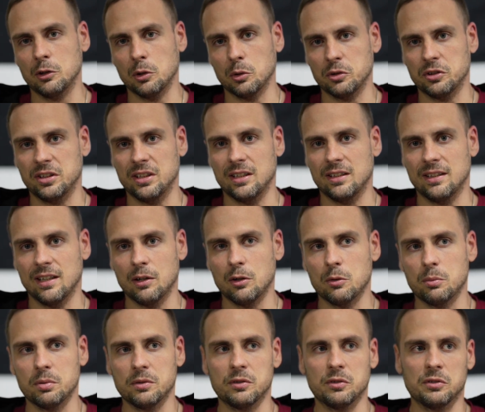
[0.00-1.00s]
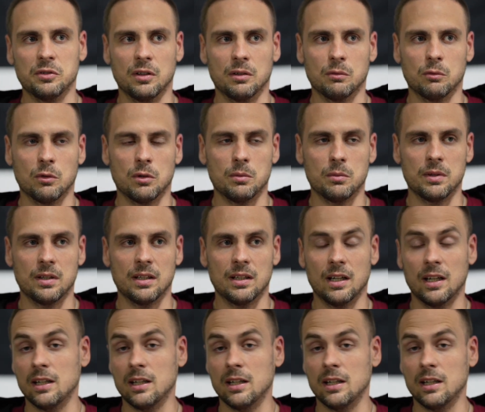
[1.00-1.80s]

go see a therapist. There's nothing wrong with it."